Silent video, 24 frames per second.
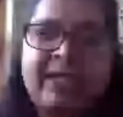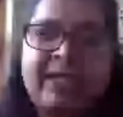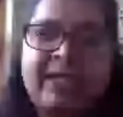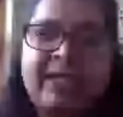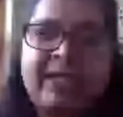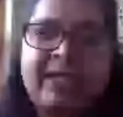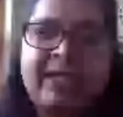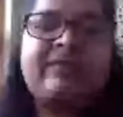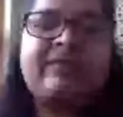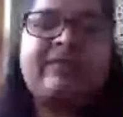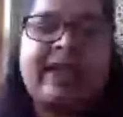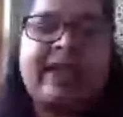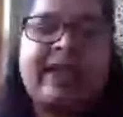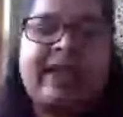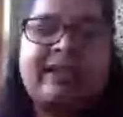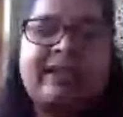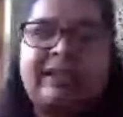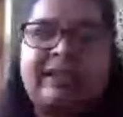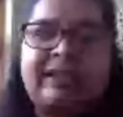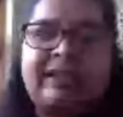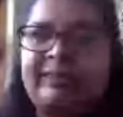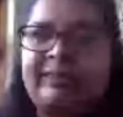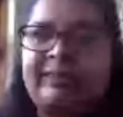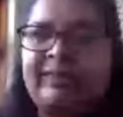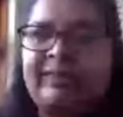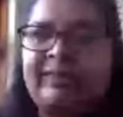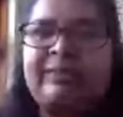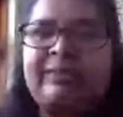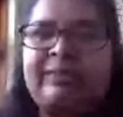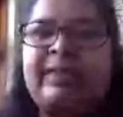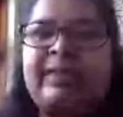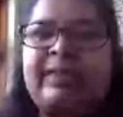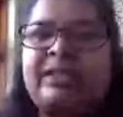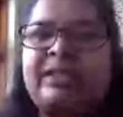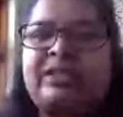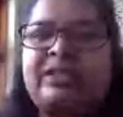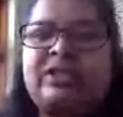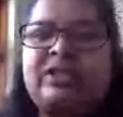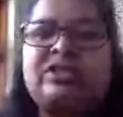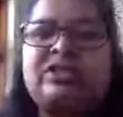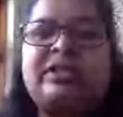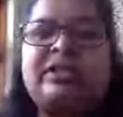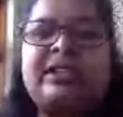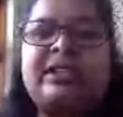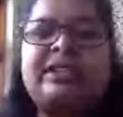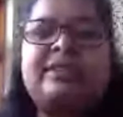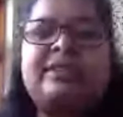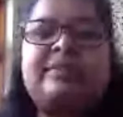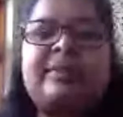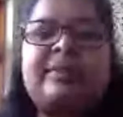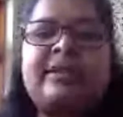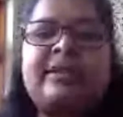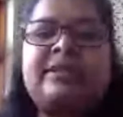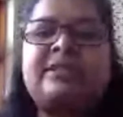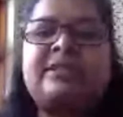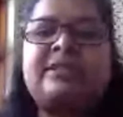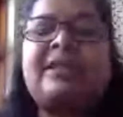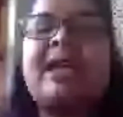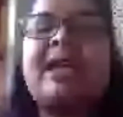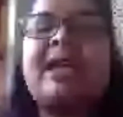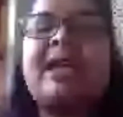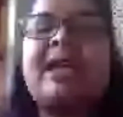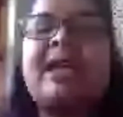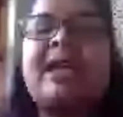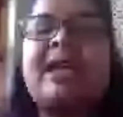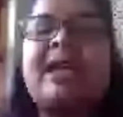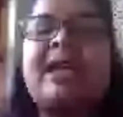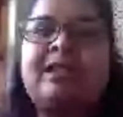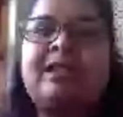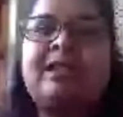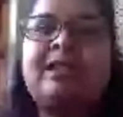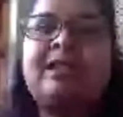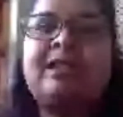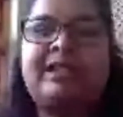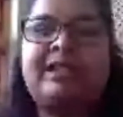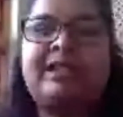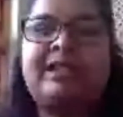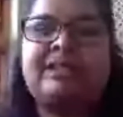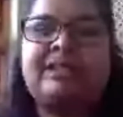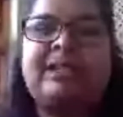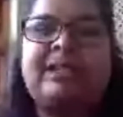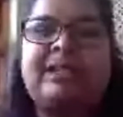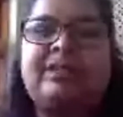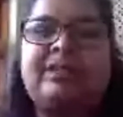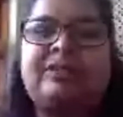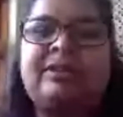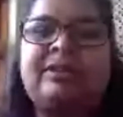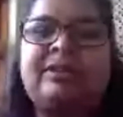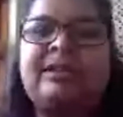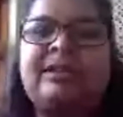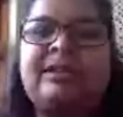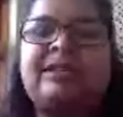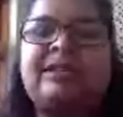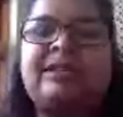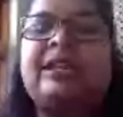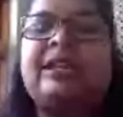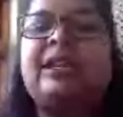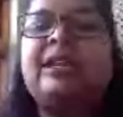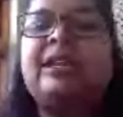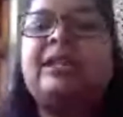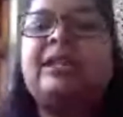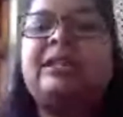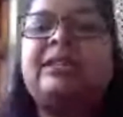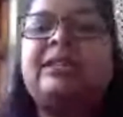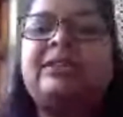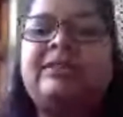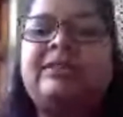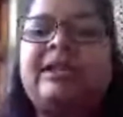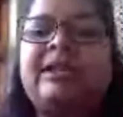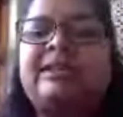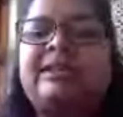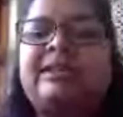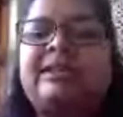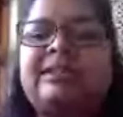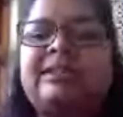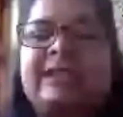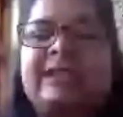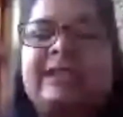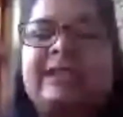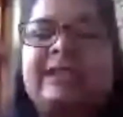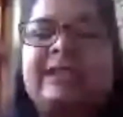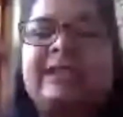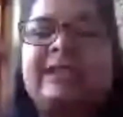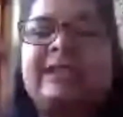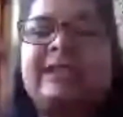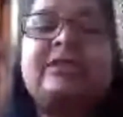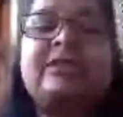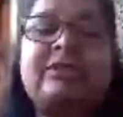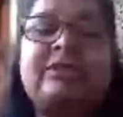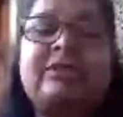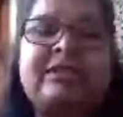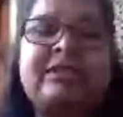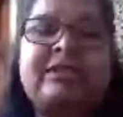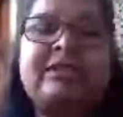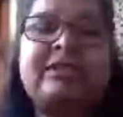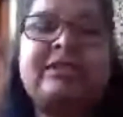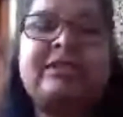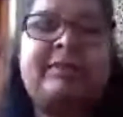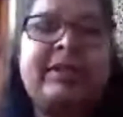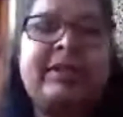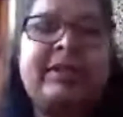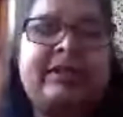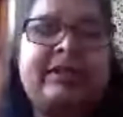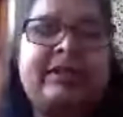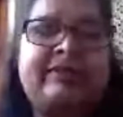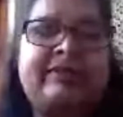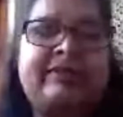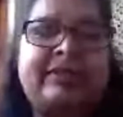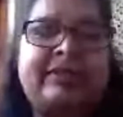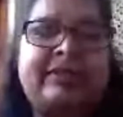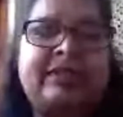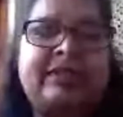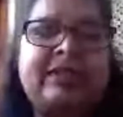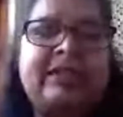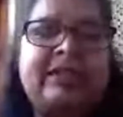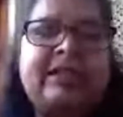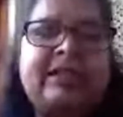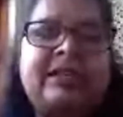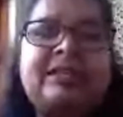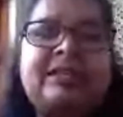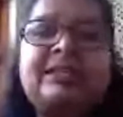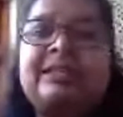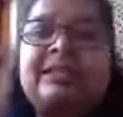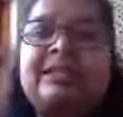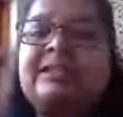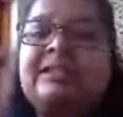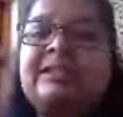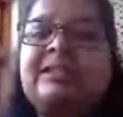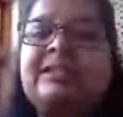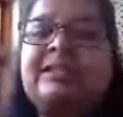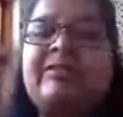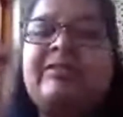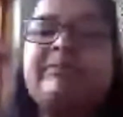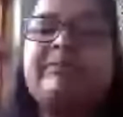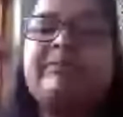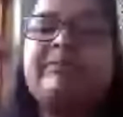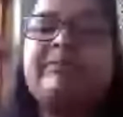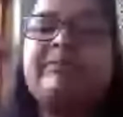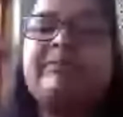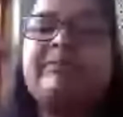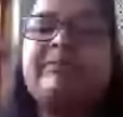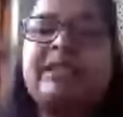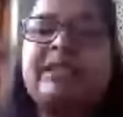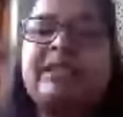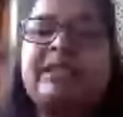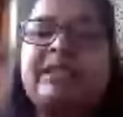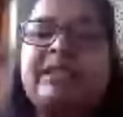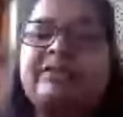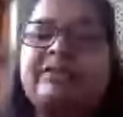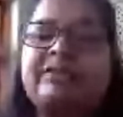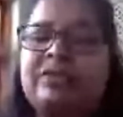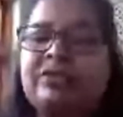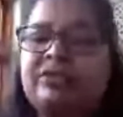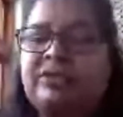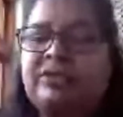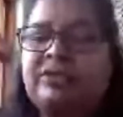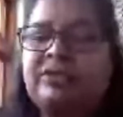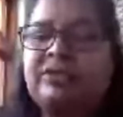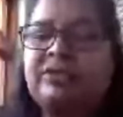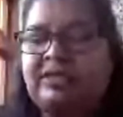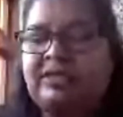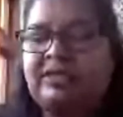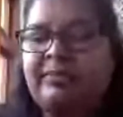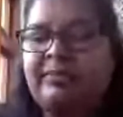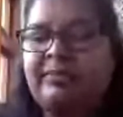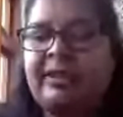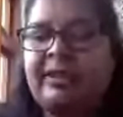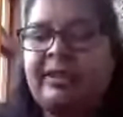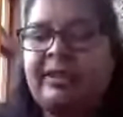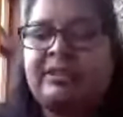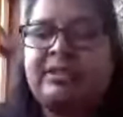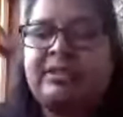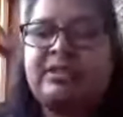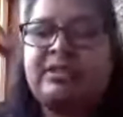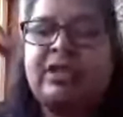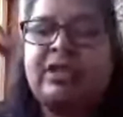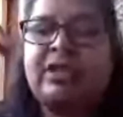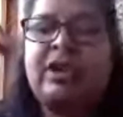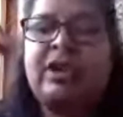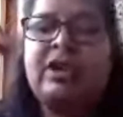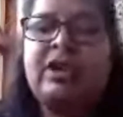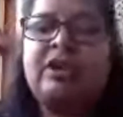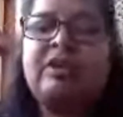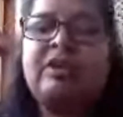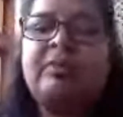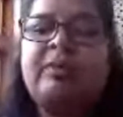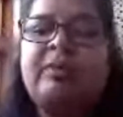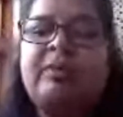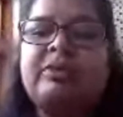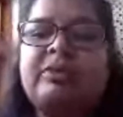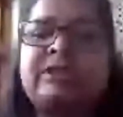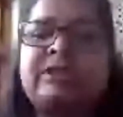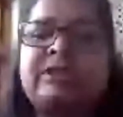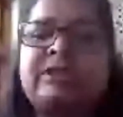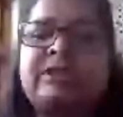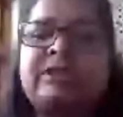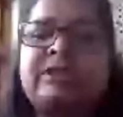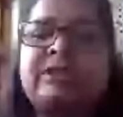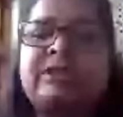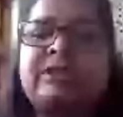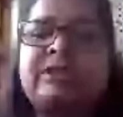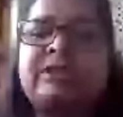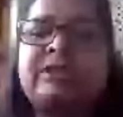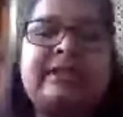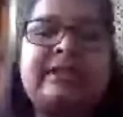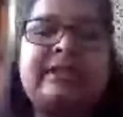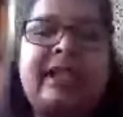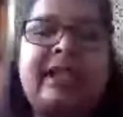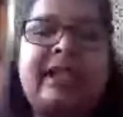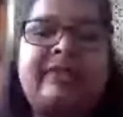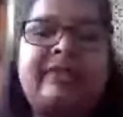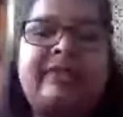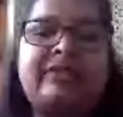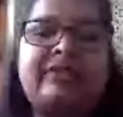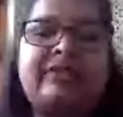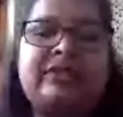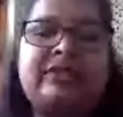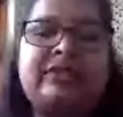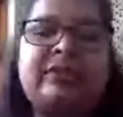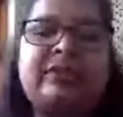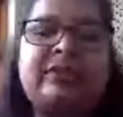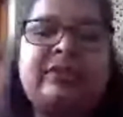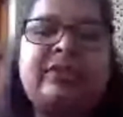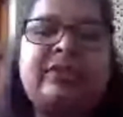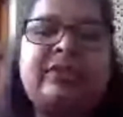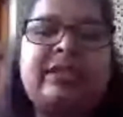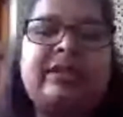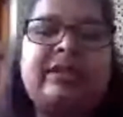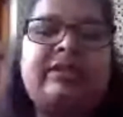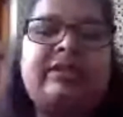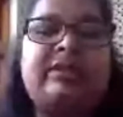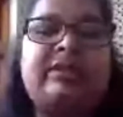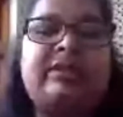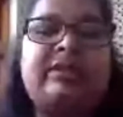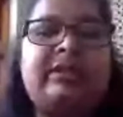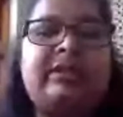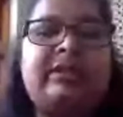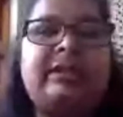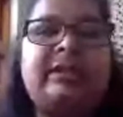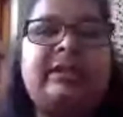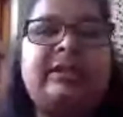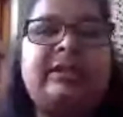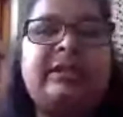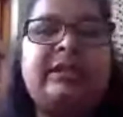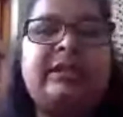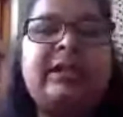And finally, social enterprises are innovating in creating the greatest gain for the greatest benefit. 67% of social enterprises reported higher than average growth year on year.